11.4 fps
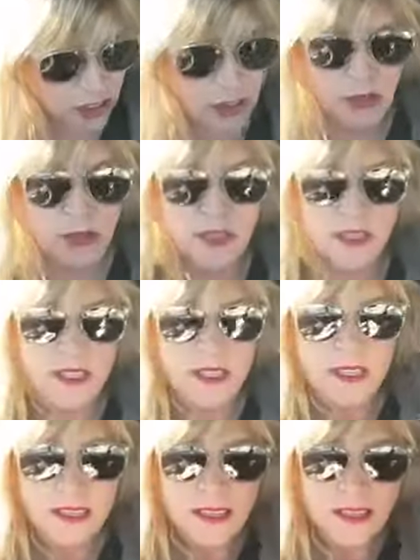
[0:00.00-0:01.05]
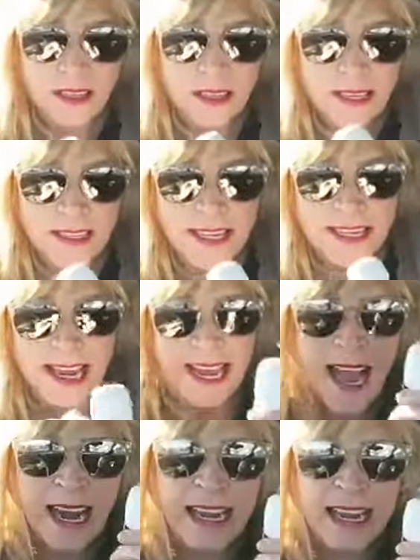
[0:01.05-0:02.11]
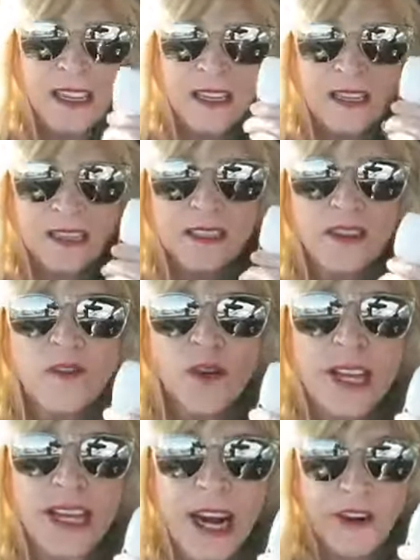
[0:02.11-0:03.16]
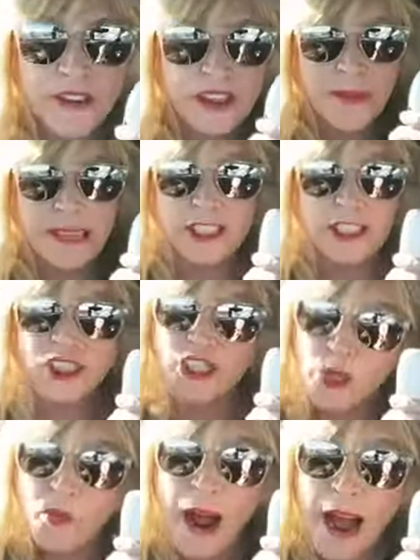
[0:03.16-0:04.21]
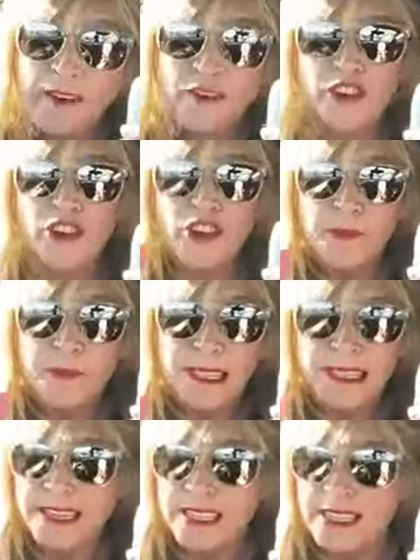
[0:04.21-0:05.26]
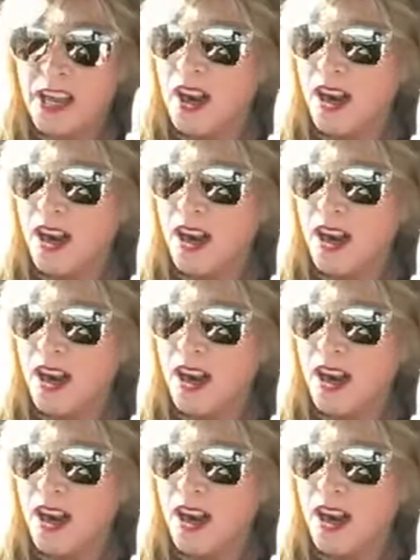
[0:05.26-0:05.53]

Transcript: do is they take any 40-character message you want for your business,